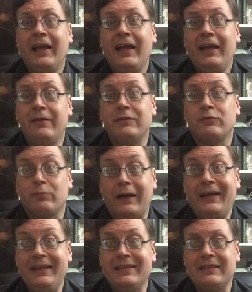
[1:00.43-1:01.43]
He was
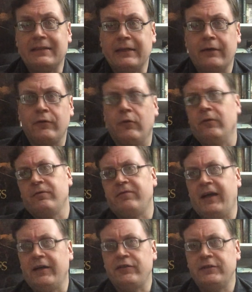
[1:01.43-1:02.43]
writing it to sound
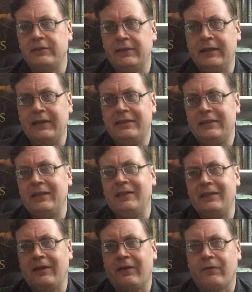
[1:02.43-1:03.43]
old-fashioned in
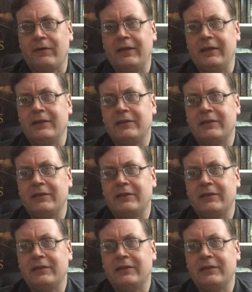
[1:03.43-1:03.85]
1883.